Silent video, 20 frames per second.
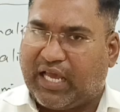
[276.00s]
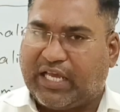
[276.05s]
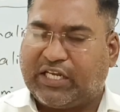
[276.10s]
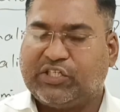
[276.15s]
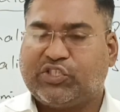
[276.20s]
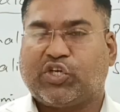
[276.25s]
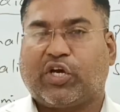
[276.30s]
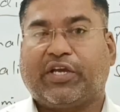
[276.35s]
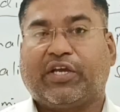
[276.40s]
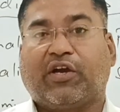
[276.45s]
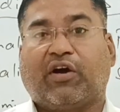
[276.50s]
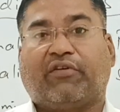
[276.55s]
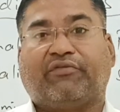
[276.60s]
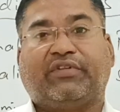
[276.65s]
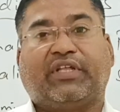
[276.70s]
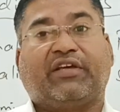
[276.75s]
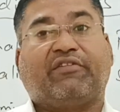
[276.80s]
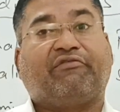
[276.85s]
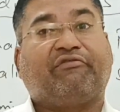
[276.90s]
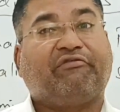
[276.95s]
enjoying
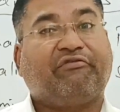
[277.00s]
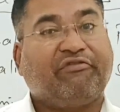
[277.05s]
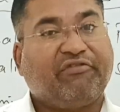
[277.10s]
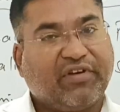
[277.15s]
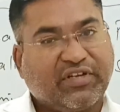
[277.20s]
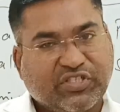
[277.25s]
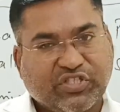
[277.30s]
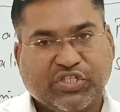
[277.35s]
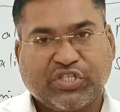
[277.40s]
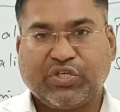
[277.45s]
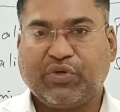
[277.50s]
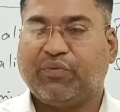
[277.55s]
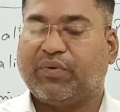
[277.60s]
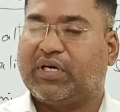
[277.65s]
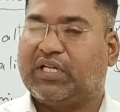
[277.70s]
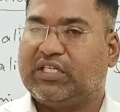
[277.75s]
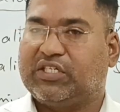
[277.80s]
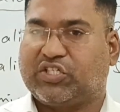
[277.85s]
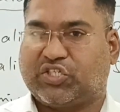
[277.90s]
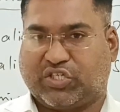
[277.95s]
of their
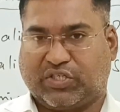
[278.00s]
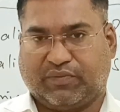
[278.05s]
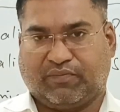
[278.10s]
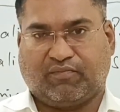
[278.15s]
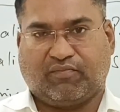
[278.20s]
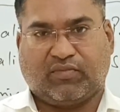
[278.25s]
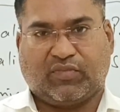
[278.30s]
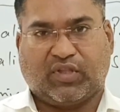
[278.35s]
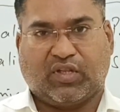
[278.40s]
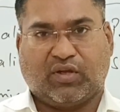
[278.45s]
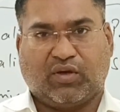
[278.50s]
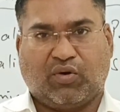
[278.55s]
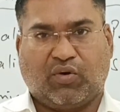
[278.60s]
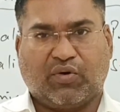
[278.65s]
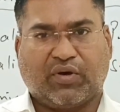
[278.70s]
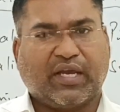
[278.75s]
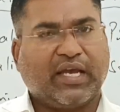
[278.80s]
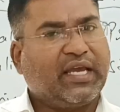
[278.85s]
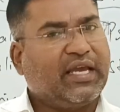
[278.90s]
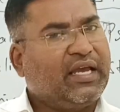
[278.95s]
festivals,
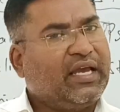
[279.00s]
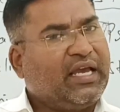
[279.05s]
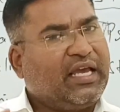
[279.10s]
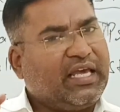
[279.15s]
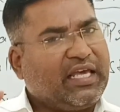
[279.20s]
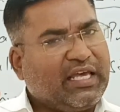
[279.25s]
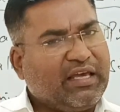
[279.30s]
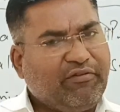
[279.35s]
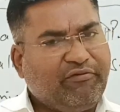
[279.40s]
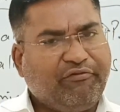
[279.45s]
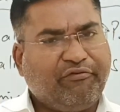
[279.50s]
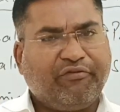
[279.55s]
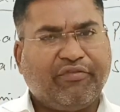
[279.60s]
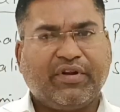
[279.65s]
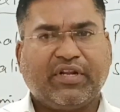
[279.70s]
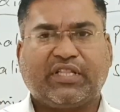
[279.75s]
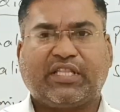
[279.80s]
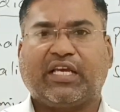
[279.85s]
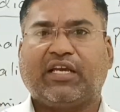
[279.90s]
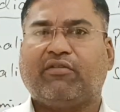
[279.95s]
okay,
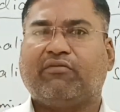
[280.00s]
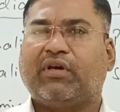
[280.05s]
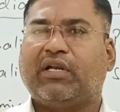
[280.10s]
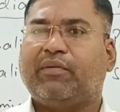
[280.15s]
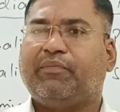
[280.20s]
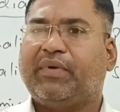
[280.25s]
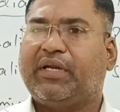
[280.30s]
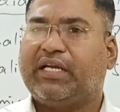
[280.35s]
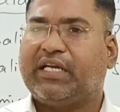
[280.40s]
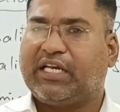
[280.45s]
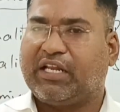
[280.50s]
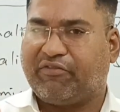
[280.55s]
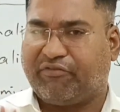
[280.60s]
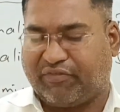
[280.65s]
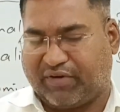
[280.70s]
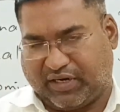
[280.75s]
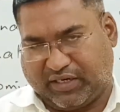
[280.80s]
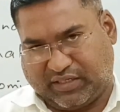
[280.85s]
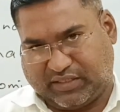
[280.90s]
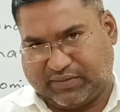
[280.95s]
everything will be
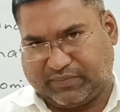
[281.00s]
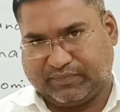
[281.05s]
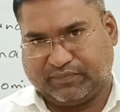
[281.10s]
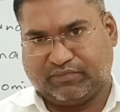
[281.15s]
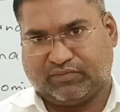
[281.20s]
different.